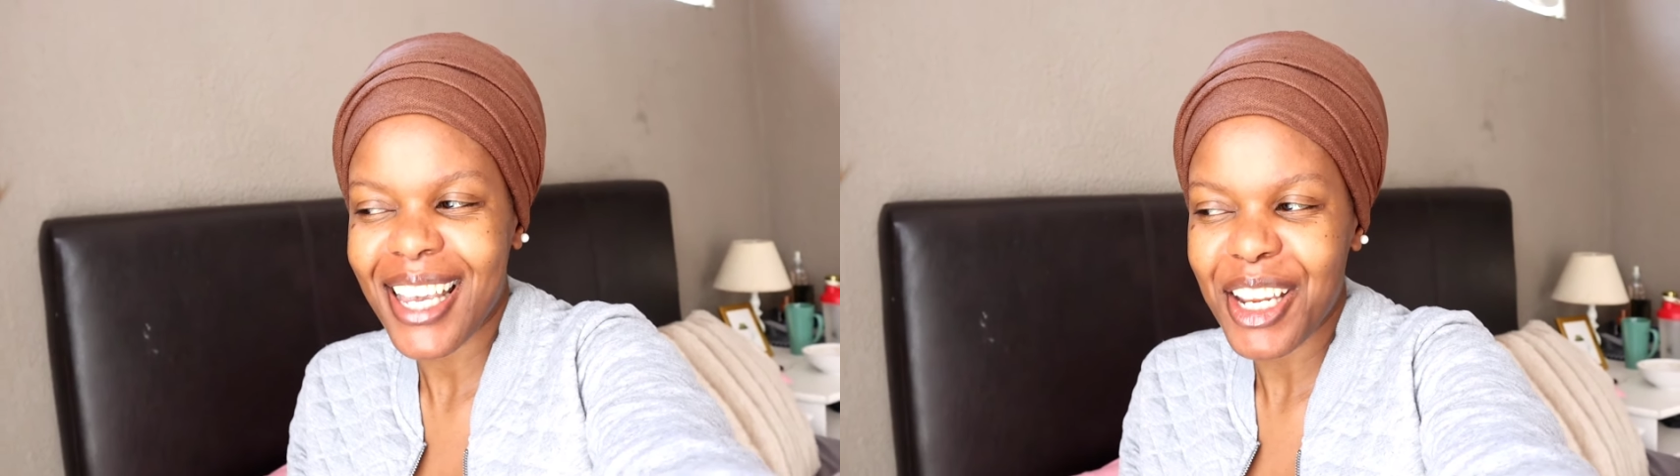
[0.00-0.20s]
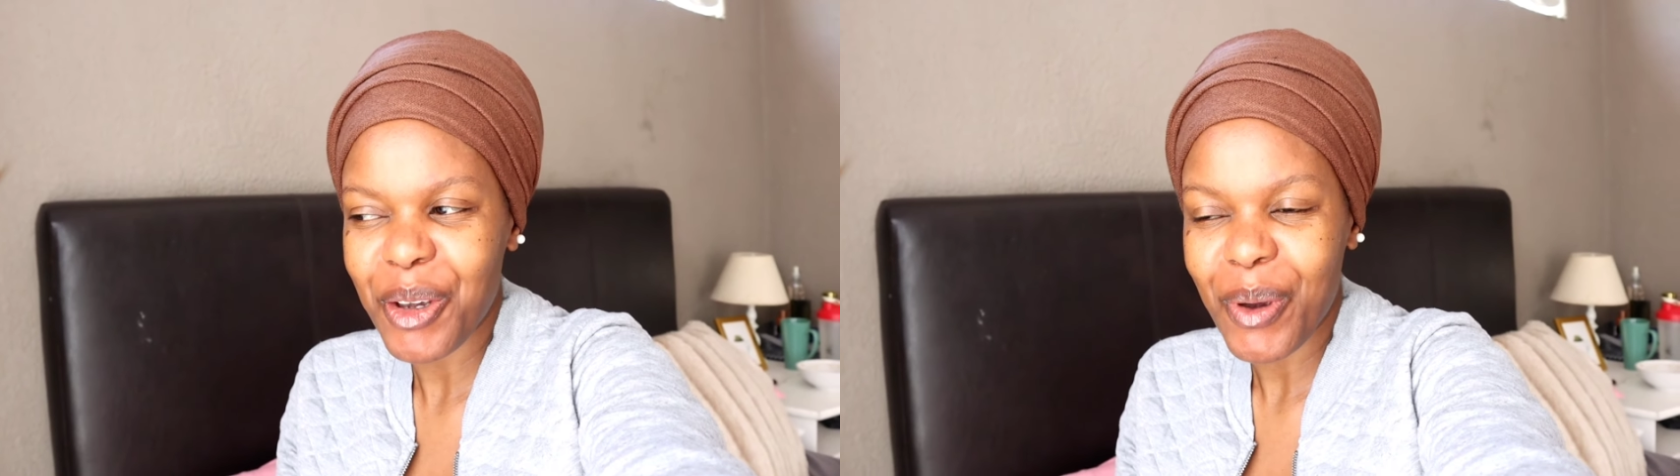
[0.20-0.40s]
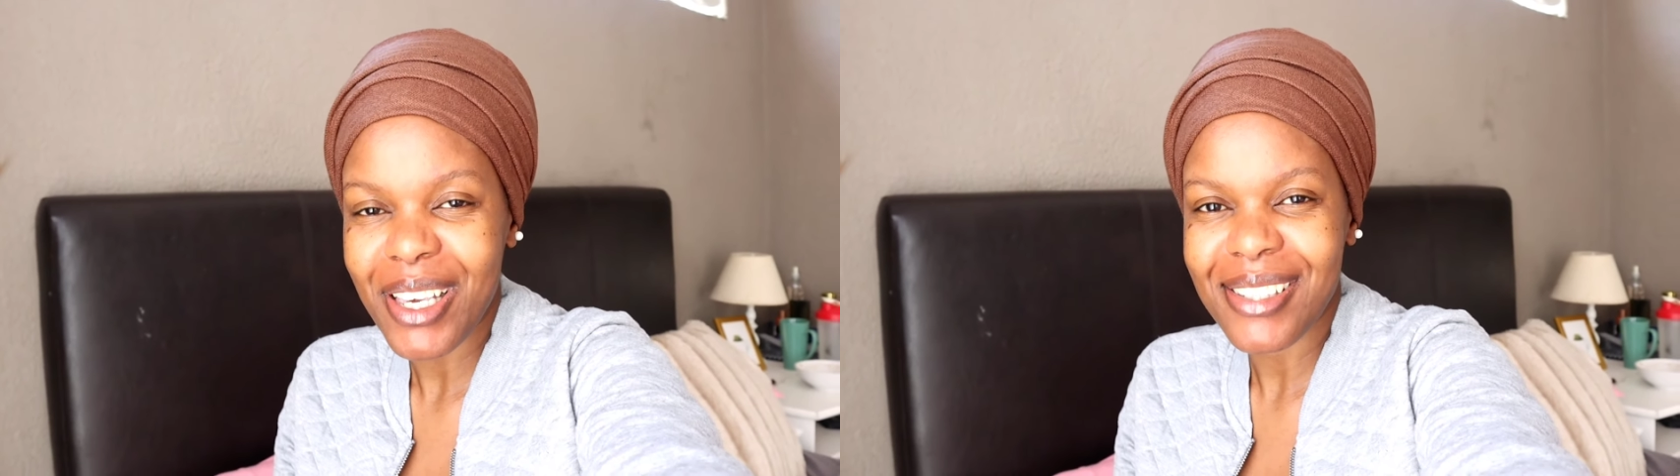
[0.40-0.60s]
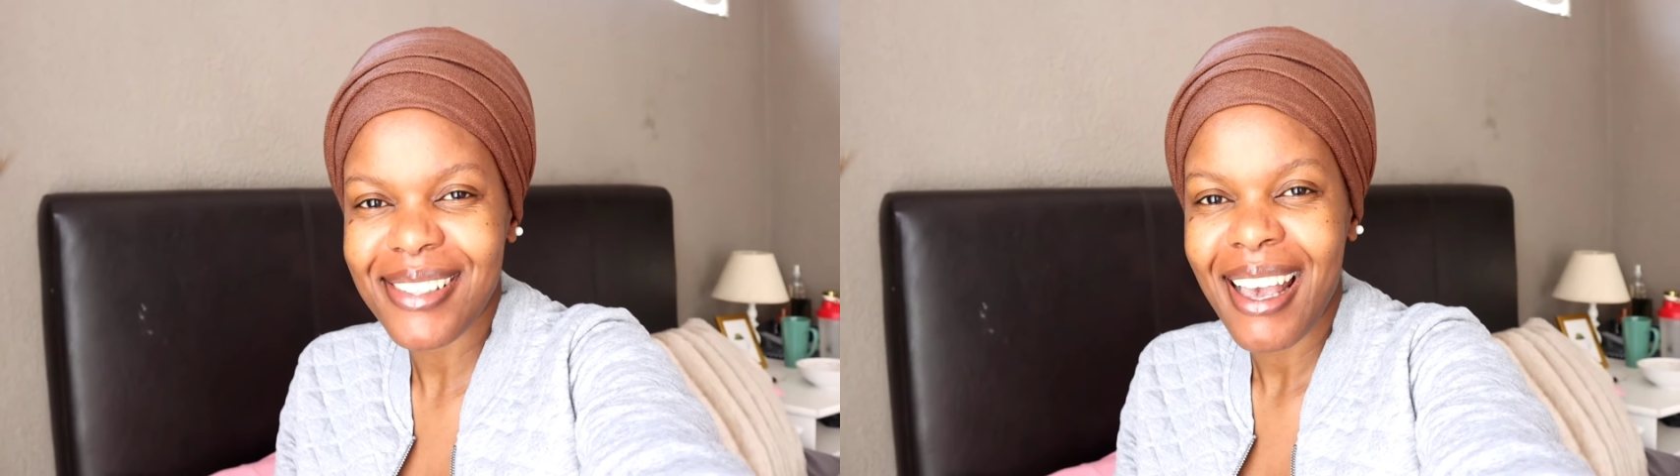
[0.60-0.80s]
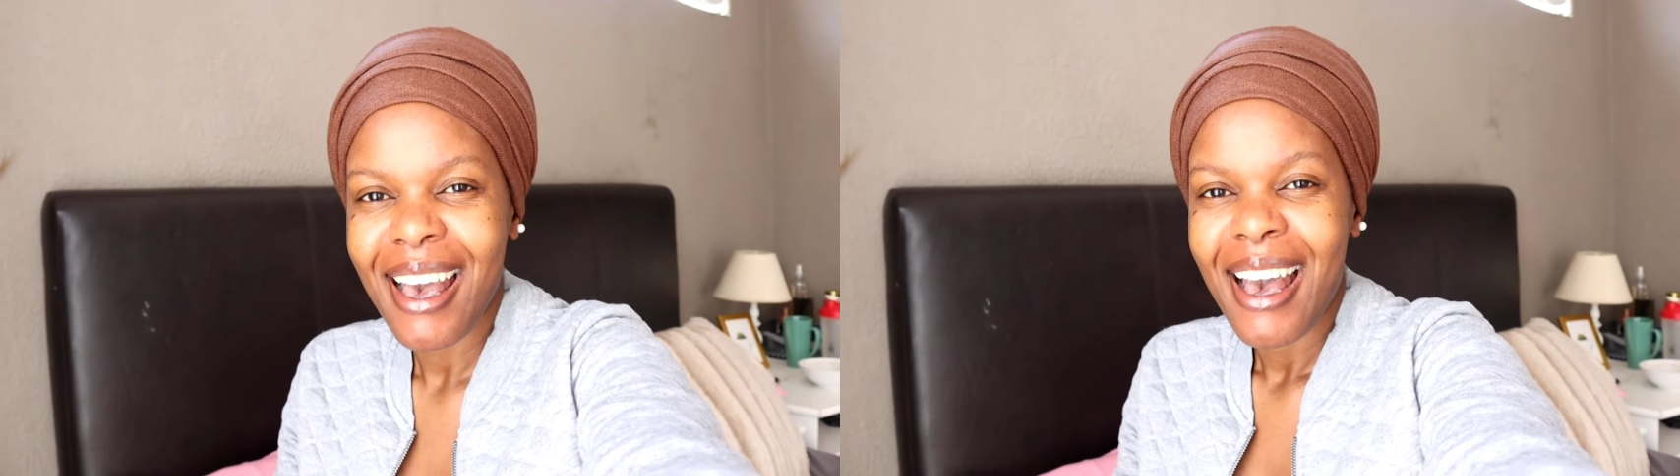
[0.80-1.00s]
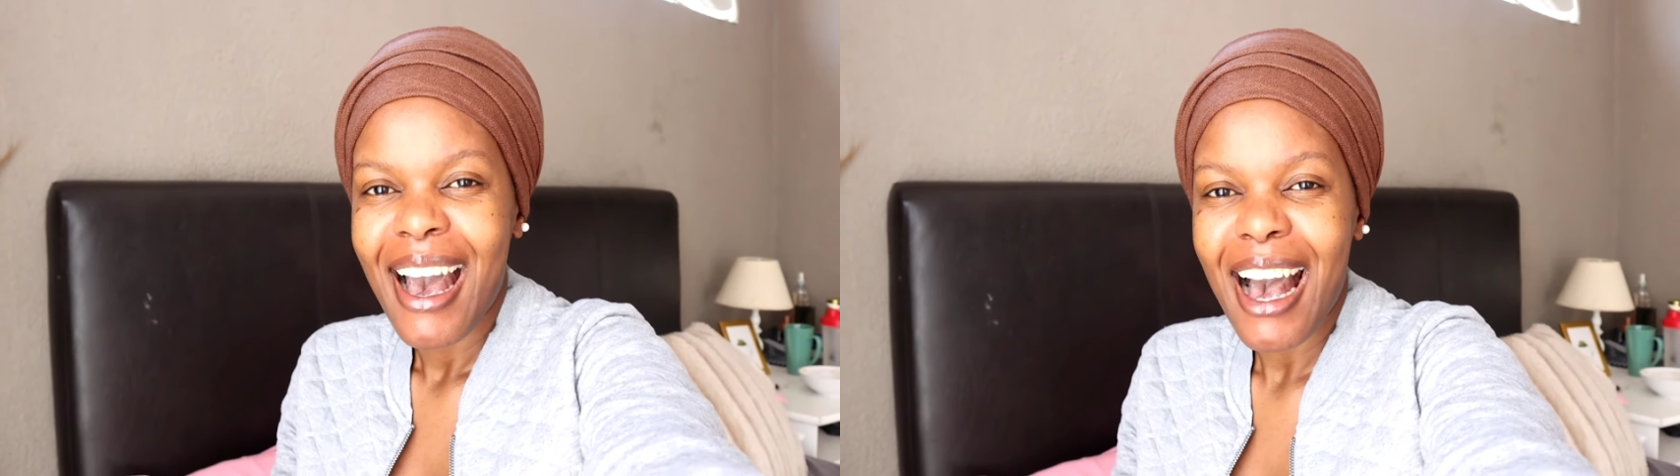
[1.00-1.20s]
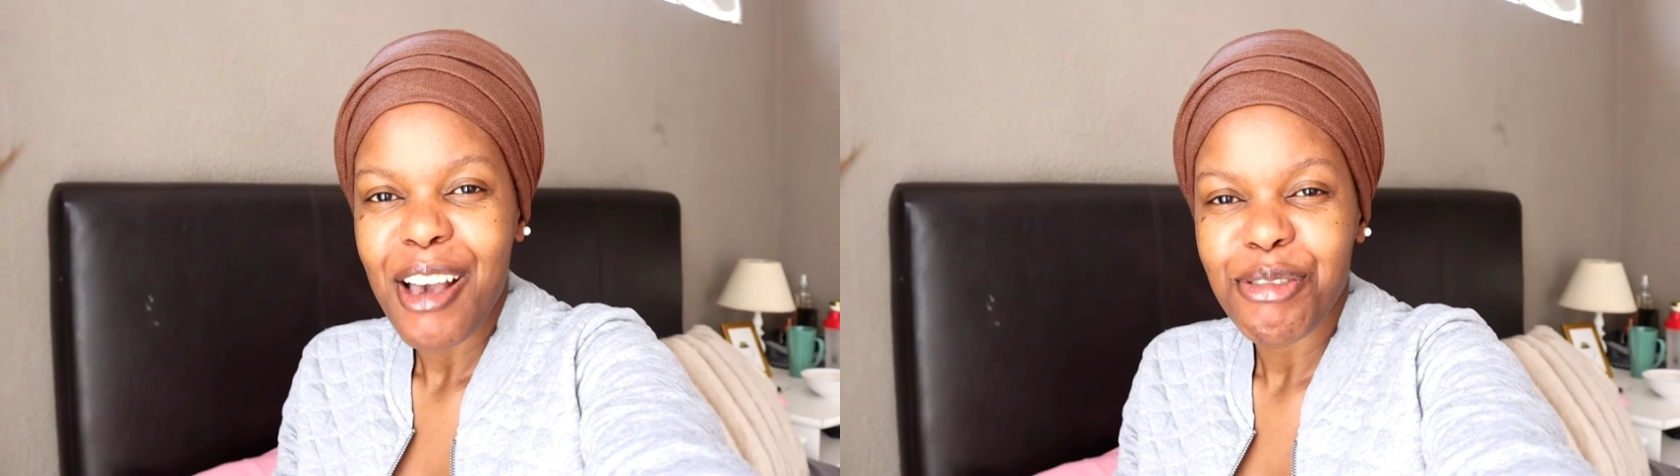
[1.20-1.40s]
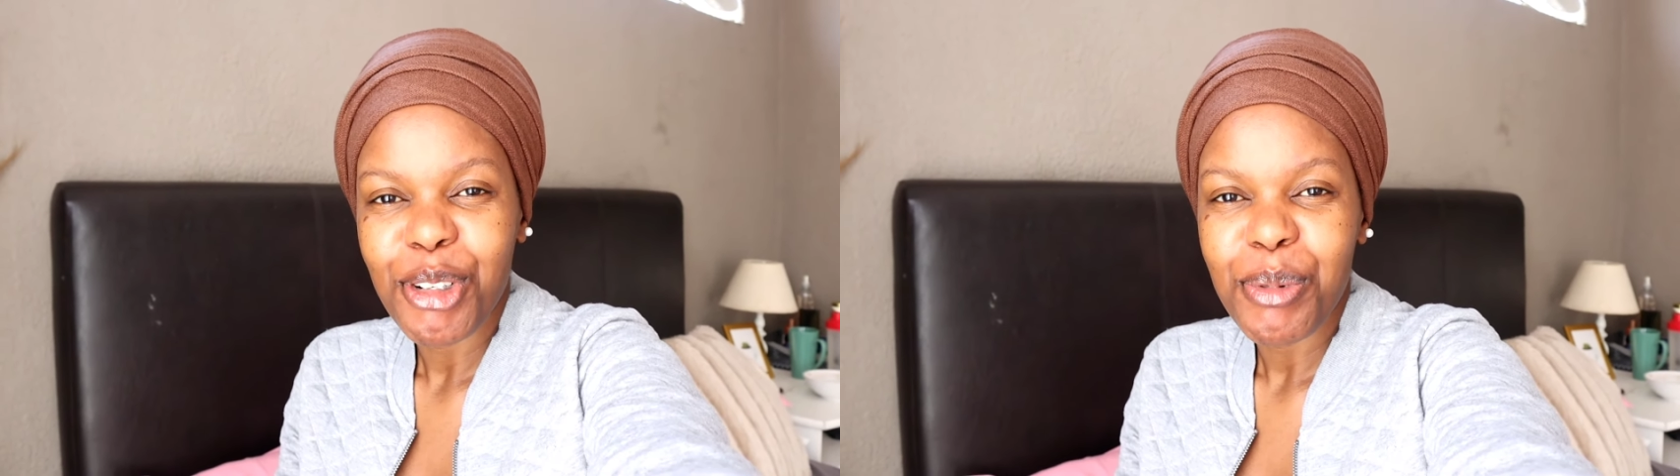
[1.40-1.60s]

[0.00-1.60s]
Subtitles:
Anyways, I've not